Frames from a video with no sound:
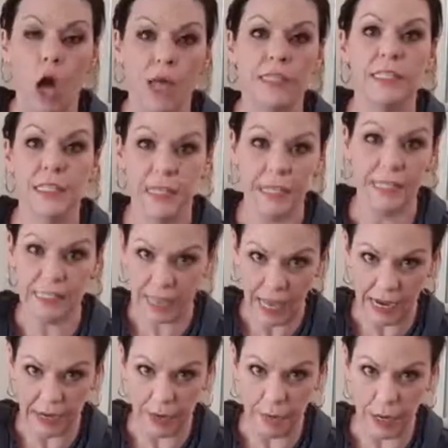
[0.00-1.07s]
not to get
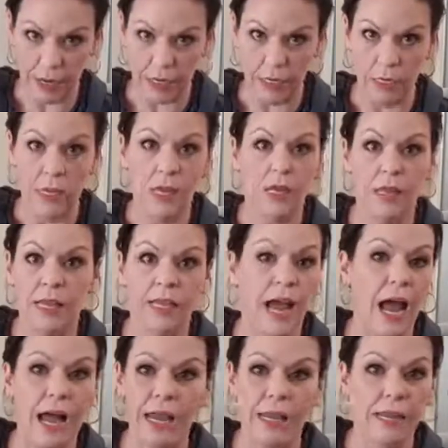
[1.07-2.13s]
excited about it. Like,
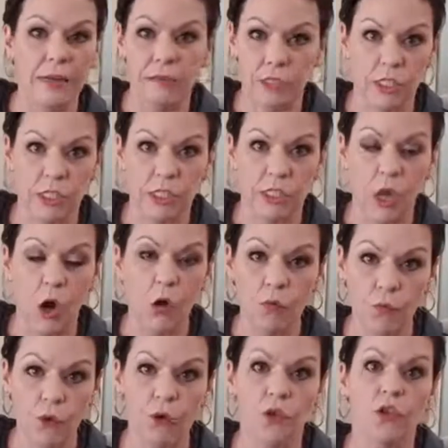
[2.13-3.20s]
I am just
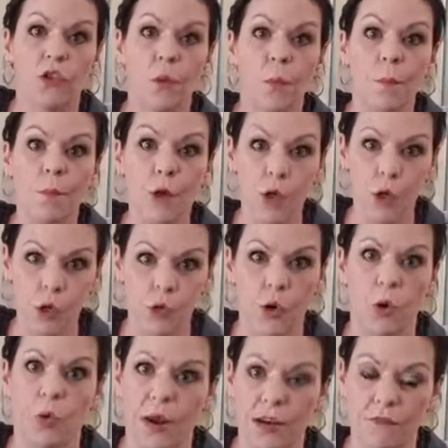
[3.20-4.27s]
over the
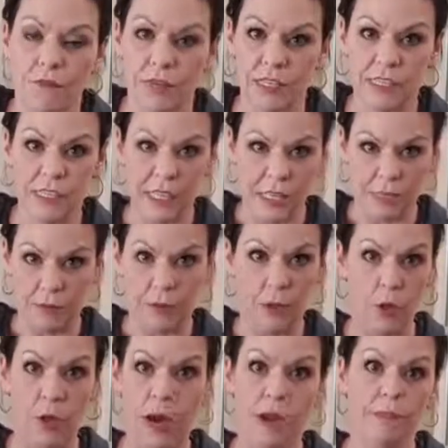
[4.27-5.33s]
moon ready for this thing to
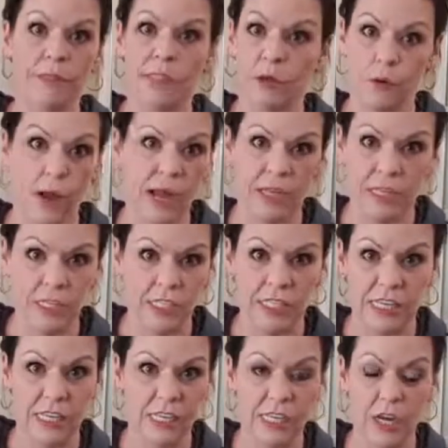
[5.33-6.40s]
blow up so I can
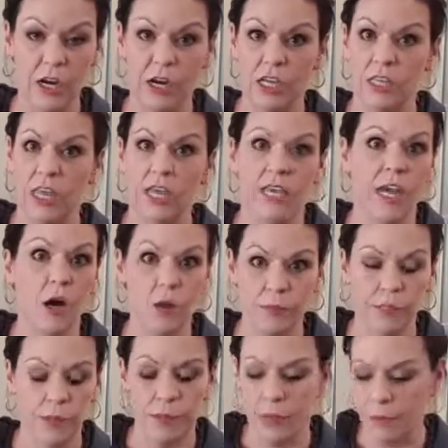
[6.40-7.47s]
just get in there and like
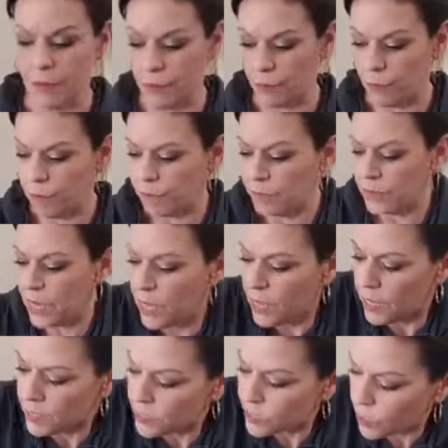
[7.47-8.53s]
help so many people.
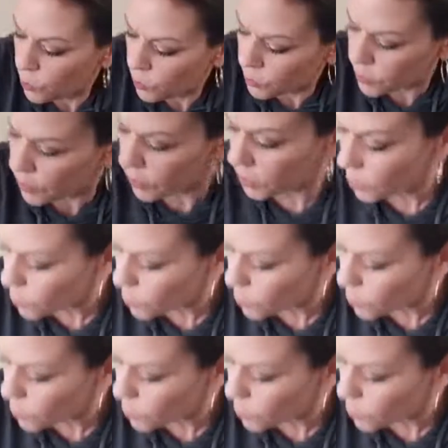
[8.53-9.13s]
So the